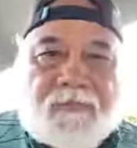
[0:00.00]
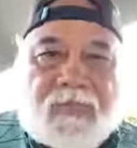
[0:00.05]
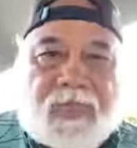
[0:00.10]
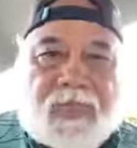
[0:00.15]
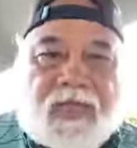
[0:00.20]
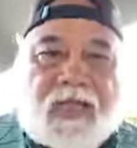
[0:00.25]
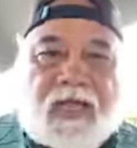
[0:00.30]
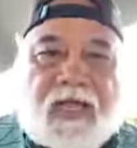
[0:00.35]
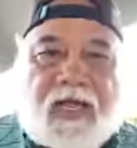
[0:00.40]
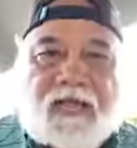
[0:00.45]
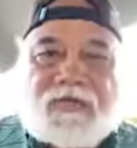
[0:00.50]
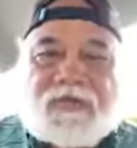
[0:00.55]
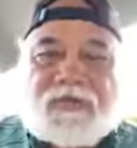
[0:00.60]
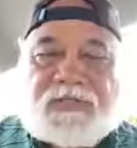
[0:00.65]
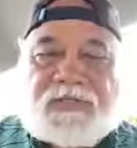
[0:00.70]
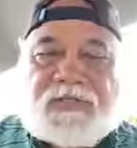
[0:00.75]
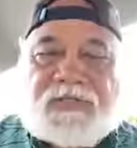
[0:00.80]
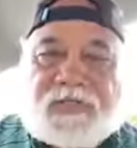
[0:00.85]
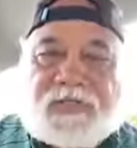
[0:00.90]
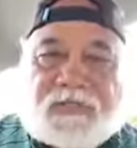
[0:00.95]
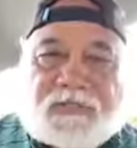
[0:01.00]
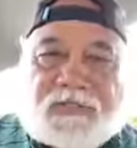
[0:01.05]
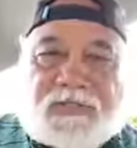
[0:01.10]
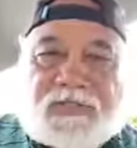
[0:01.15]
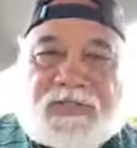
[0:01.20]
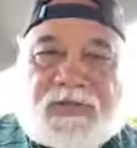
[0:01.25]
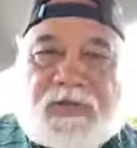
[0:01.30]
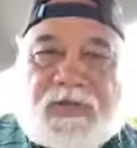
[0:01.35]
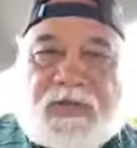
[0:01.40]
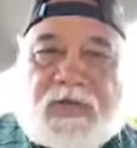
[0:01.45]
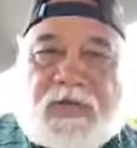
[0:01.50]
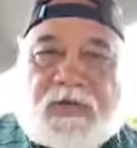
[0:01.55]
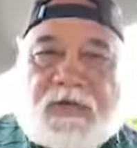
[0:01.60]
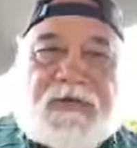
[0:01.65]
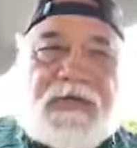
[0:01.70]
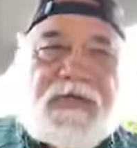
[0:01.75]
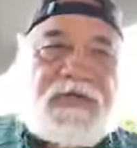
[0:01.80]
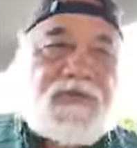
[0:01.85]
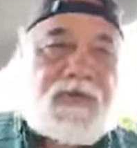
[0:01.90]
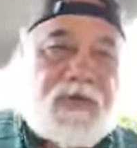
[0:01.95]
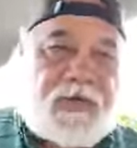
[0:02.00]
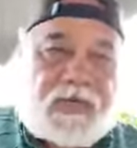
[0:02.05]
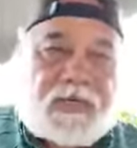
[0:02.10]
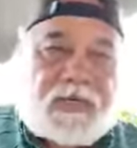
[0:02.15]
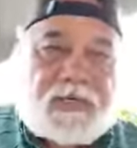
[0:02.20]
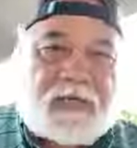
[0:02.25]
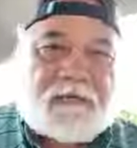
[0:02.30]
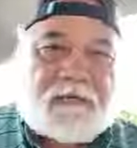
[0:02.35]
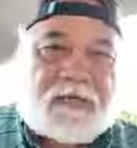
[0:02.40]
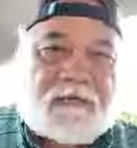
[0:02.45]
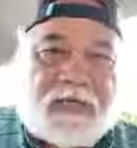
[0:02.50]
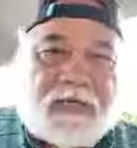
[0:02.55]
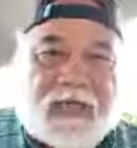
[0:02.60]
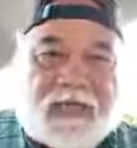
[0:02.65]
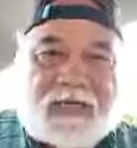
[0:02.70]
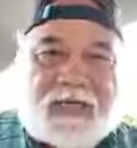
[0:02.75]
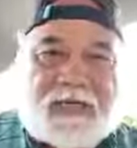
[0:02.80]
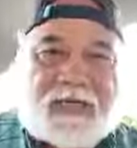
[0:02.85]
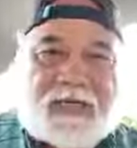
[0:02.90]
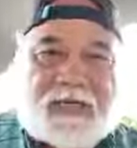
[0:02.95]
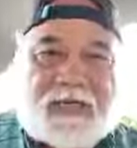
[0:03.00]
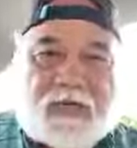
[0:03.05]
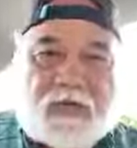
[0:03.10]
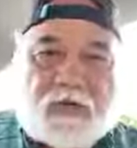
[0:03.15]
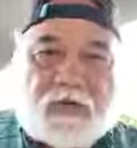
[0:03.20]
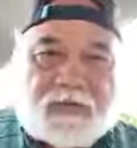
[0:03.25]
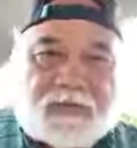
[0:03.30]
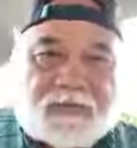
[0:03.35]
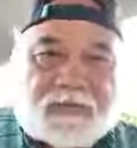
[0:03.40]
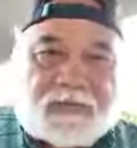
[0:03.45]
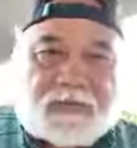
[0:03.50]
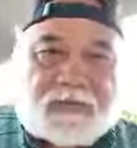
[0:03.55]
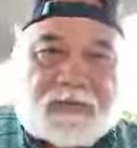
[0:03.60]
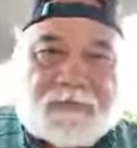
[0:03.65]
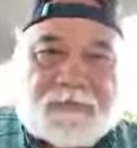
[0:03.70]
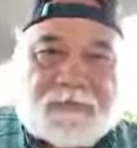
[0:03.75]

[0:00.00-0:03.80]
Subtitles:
I had 100 kids. We trained by paddling in the ocean.